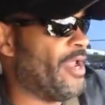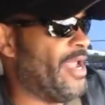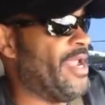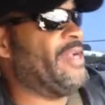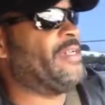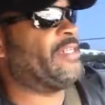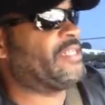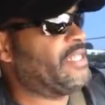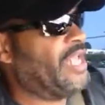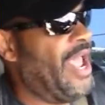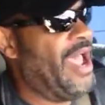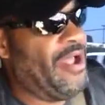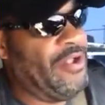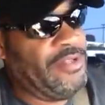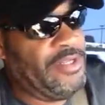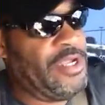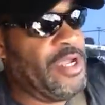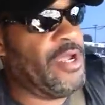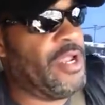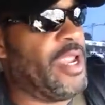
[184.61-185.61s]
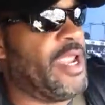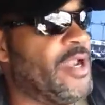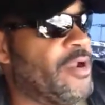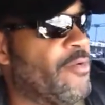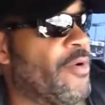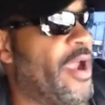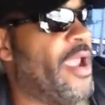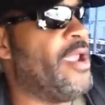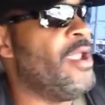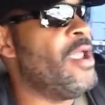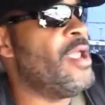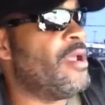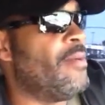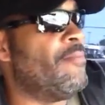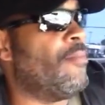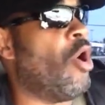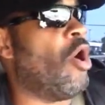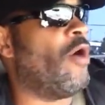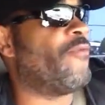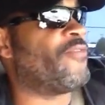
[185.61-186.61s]
It sounds good. Anyway,
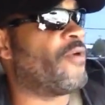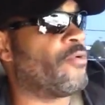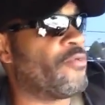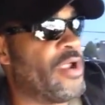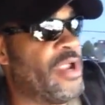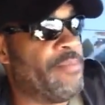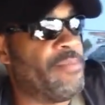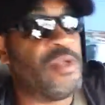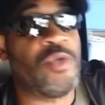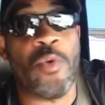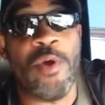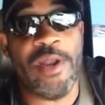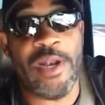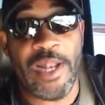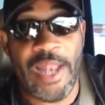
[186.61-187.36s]
more of a read between